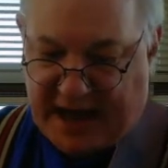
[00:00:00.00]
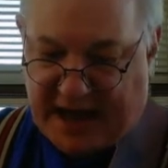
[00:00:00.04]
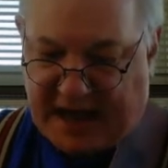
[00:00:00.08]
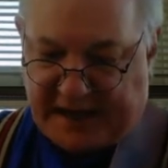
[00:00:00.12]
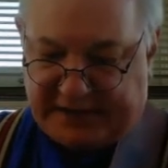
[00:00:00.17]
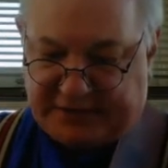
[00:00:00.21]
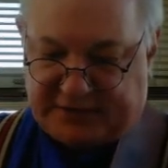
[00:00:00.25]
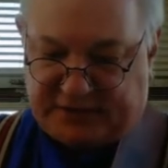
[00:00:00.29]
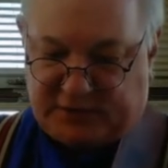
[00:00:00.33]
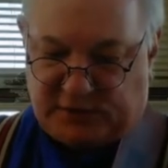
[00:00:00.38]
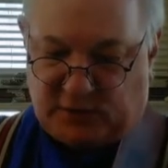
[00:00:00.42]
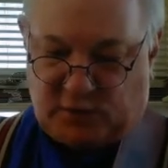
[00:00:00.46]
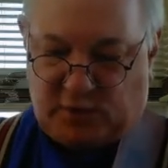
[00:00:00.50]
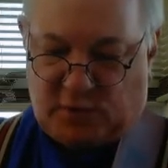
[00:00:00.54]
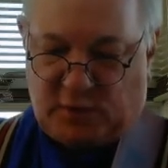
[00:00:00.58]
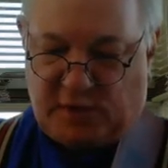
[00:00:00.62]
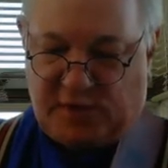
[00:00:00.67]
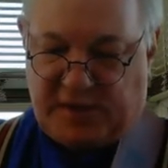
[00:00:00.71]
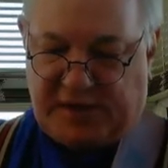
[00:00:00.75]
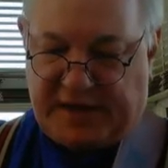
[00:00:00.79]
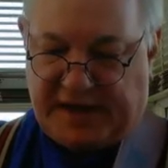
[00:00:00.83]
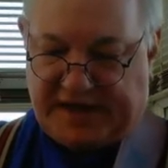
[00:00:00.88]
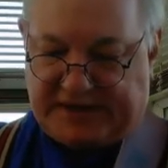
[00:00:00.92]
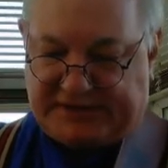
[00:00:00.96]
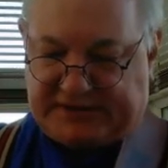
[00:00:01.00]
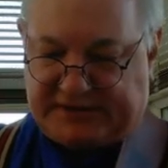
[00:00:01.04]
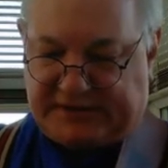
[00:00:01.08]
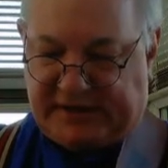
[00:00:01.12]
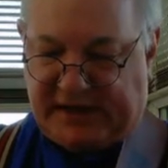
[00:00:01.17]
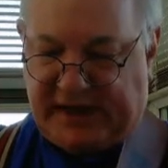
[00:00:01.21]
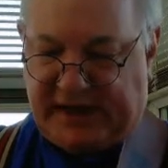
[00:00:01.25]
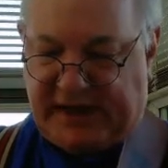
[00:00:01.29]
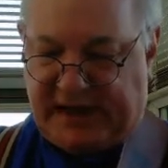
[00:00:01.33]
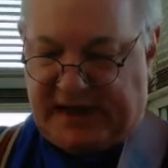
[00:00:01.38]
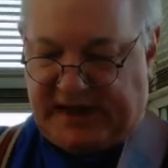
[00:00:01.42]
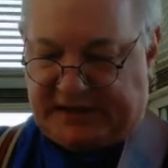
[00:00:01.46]
And so
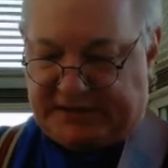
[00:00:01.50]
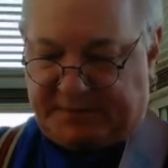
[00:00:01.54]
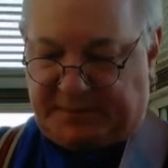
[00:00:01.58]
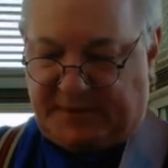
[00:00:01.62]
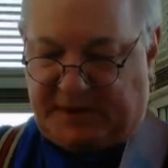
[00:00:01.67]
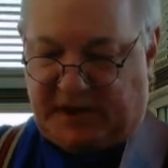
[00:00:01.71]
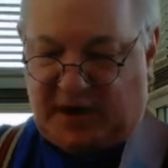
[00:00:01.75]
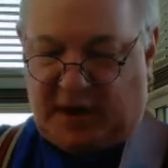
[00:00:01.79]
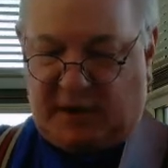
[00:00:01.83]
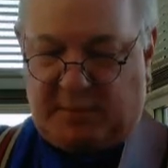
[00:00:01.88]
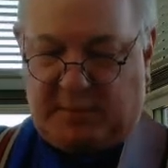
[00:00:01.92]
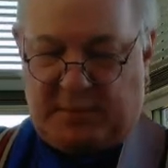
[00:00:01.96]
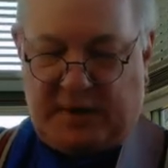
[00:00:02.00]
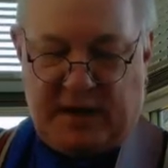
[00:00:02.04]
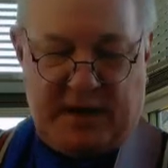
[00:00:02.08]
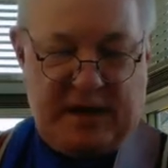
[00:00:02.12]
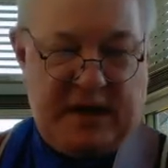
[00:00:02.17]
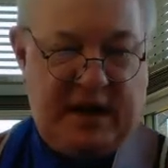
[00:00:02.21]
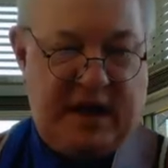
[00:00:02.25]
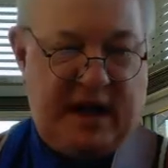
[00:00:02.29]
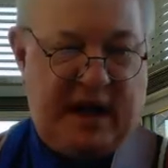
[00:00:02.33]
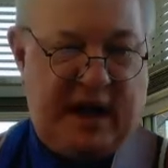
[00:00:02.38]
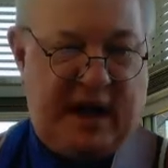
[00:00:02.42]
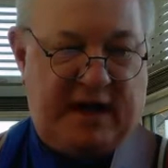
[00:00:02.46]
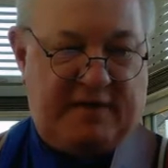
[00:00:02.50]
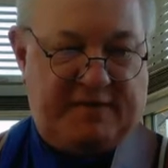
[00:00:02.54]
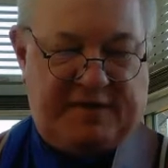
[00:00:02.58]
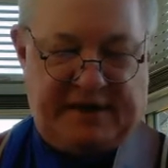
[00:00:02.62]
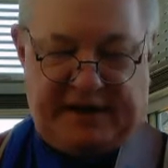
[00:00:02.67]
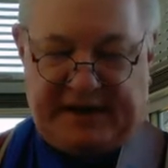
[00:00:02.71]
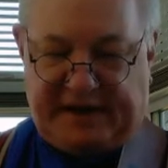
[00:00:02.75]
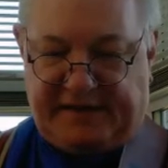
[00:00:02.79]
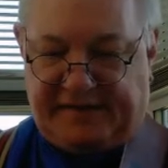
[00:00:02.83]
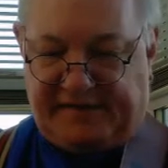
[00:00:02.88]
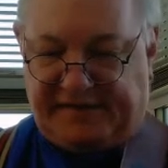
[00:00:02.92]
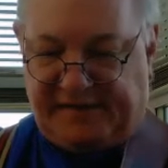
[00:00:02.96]
this has become a
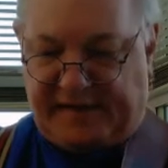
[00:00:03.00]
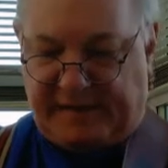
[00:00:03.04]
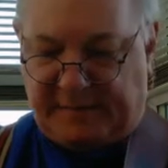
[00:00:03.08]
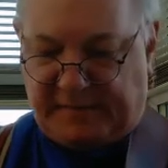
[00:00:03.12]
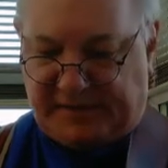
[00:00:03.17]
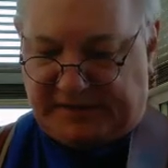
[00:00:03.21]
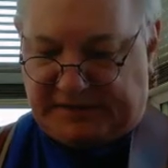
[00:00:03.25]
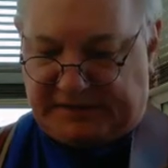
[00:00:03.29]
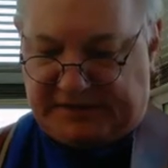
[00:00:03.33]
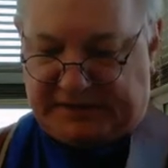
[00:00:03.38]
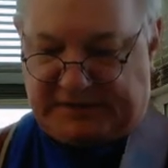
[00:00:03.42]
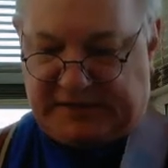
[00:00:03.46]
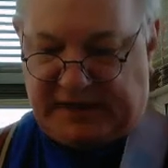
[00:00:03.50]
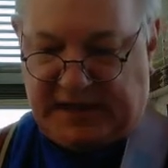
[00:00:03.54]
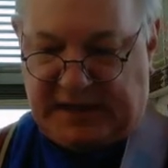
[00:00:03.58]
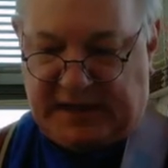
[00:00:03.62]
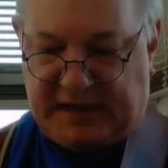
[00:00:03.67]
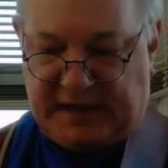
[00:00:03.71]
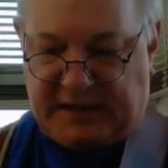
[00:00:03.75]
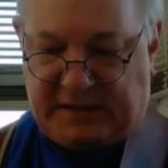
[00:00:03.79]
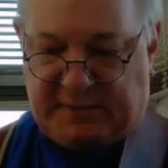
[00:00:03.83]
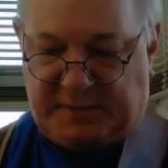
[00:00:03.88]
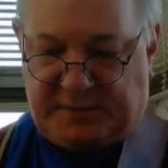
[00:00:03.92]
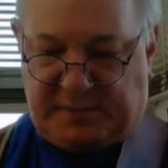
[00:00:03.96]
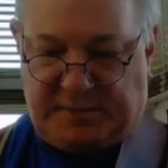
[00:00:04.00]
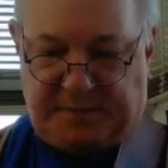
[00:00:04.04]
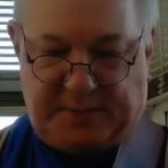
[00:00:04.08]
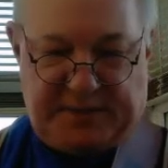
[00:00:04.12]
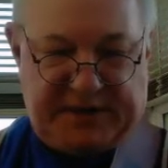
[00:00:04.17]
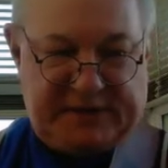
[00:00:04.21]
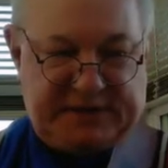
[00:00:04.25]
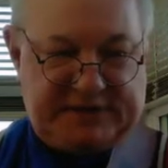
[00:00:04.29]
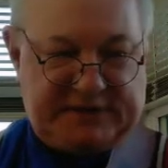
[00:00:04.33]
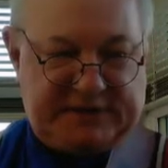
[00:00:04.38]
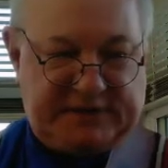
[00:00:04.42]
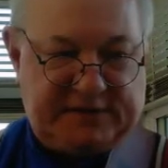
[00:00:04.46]
very famous
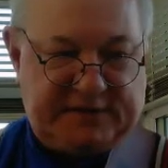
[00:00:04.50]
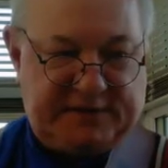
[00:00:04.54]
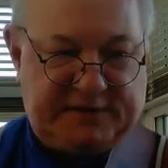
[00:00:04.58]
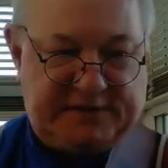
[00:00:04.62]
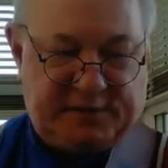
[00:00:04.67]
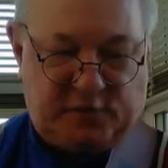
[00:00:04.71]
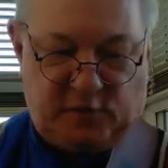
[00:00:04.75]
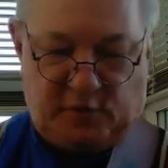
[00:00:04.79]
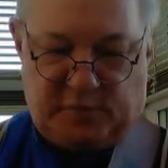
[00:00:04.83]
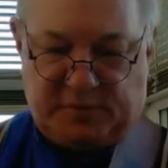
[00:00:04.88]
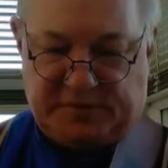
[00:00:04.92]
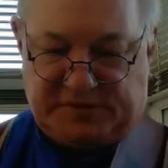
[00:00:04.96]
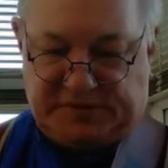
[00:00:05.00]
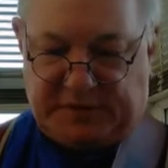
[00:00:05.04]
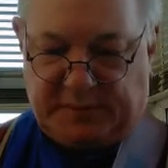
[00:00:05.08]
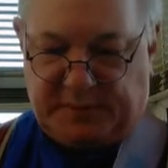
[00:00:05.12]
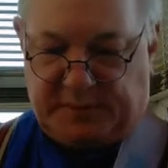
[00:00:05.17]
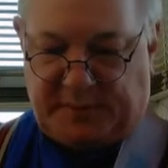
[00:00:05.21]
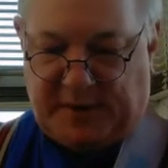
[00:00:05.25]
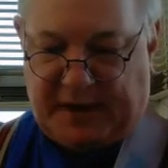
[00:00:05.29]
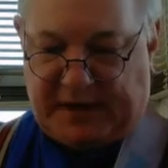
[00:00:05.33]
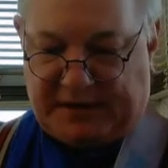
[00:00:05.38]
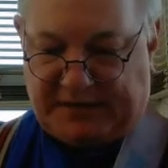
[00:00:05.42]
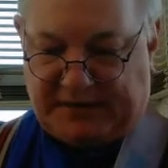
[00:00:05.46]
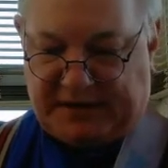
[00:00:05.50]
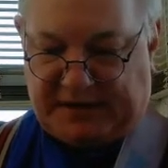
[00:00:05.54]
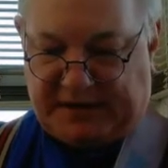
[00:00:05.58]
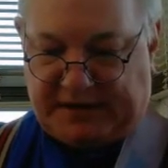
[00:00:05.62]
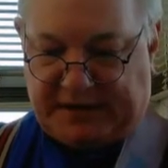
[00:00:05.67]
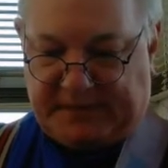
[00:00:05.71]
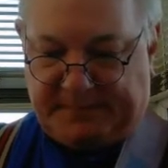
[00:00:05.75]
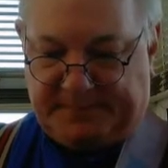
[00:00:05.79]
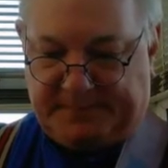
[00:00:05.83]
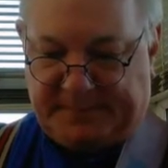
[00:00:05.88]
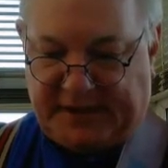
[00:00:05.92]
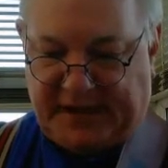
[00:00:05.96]
piece from St Patrick.
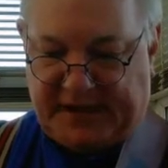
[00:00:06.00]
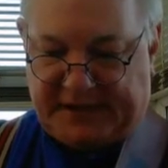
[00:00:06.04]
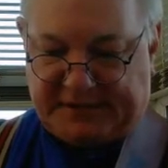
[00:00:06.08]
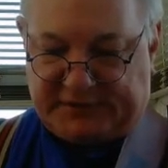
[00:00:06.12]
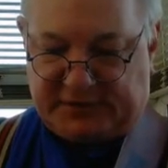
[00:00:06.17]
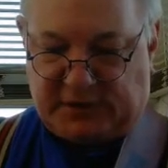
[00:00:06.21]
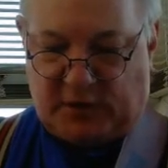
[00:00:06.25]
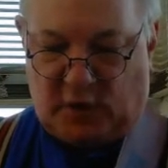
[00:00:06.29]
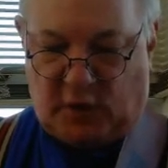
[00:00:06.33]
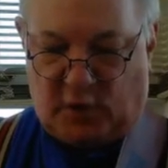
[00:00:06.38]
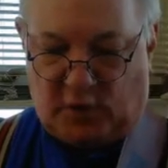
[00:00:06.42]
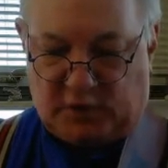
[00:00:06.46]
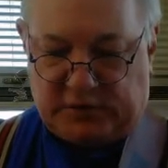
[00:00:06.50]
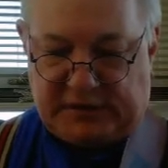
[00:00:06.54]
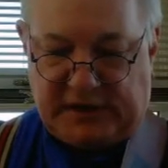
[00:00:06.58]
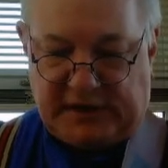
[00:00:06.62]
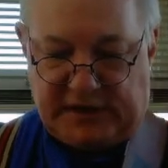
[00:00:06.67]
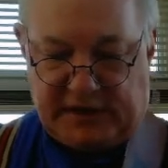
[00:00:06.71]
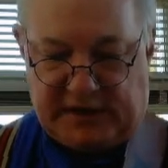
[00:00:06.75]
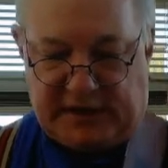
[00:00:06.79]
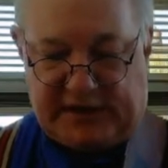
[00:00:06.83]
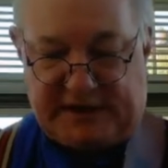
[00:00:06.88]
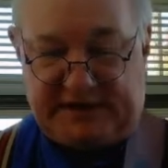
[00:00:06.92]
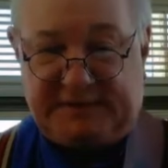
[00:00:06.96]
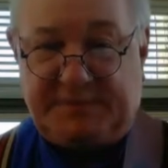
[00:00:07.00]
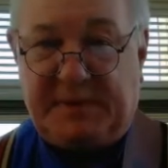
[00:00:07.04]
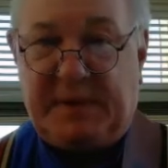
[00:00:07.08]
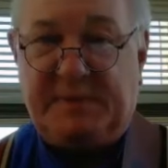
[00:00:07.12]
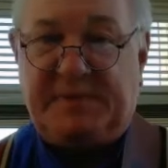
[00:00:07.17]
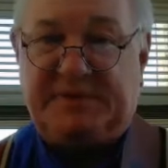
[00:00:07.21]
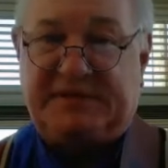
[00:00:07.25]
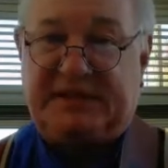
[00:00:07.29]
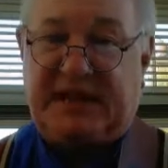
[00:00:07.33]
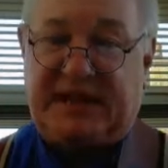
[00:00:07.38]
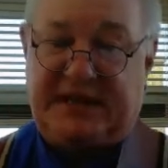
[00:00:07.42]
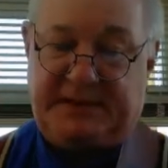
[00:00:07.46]
It's called Christ Be
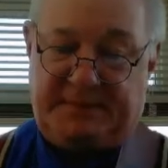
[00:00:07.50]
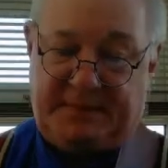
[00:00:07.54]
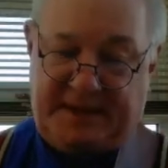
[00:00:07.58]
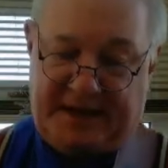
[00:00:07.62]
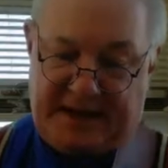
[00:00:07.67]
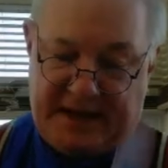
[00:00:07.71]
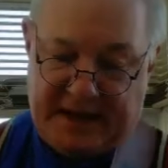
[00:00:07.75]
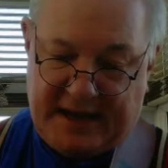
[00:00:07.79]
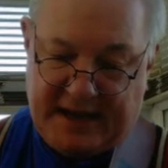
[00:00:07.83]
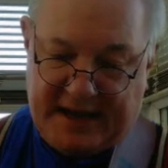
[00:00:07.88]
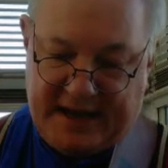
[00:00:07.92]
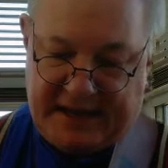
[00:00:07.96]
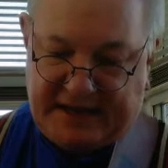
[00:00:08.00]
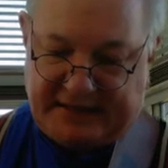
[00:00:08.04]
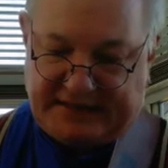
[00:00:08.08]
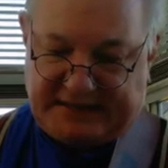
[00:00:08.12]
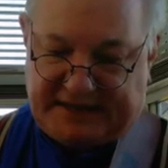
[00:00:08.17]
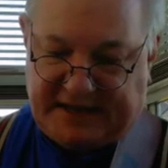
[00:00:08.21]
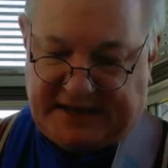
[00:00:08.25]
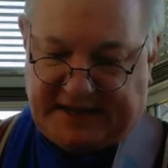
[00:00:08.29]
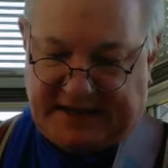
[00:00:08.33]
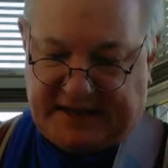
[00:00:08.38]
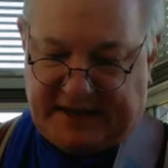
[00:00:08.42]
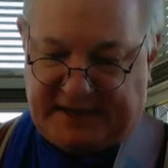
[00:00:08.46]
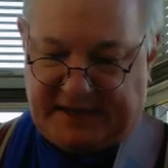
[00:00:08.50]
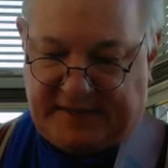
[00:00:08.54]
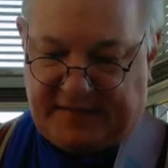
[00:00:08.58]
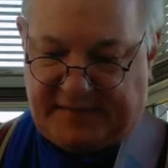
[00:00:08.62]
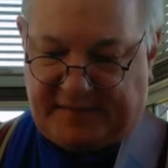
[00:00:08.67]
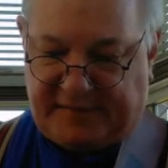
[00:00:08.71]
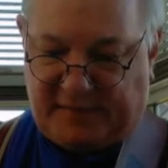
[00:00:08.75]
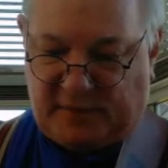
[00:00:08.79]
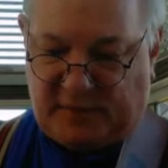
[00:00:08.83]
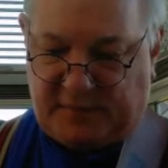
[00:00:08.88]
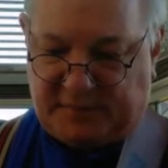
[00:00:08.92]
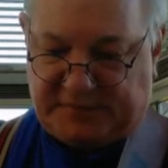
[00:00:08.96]
Beside Me, taken
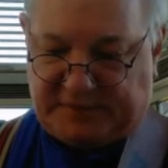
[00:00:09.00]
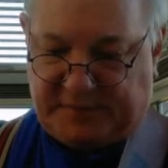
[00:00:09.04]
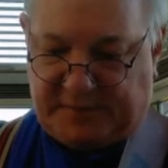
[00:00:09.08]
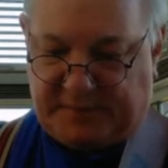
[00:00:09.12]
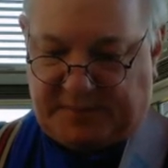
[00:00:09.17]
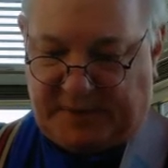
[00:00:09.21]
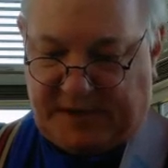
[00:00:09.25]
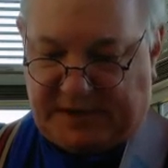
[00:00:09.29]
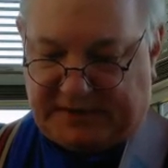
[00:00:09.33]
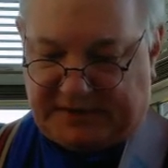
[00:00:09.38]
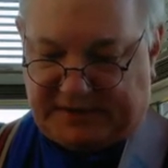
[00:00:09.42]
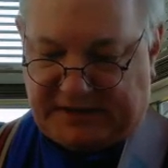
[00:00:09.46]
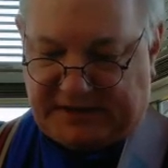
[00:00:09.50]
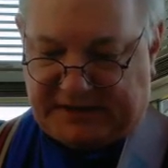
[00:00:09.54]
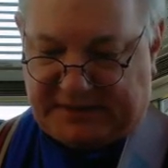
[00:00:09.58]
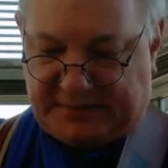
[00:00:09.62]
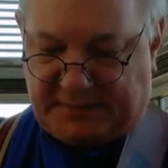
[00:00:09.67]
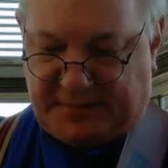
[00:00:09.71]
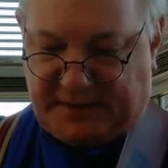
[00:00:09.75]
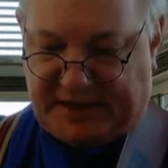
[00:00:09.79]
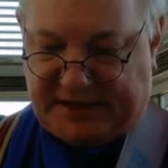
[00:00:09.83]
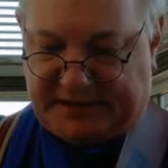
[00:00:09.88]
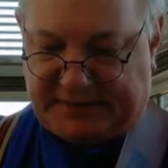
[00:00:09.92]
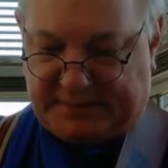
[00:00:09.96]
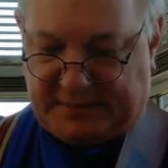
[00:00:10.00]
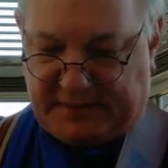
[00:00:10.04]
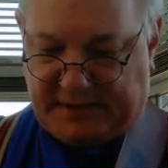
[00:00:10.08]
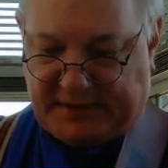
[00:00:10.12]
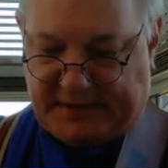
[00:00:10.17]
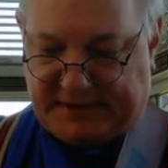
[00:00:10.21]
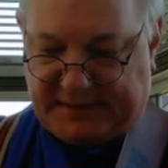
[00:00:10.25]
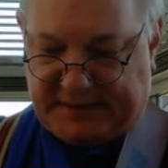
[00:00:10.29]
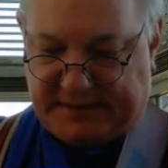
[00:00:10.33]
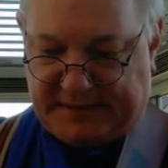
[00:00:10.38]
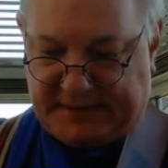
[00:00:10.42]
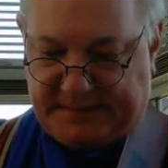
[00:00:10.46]
from St Patrick's
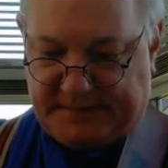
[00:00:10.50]
Breastplate.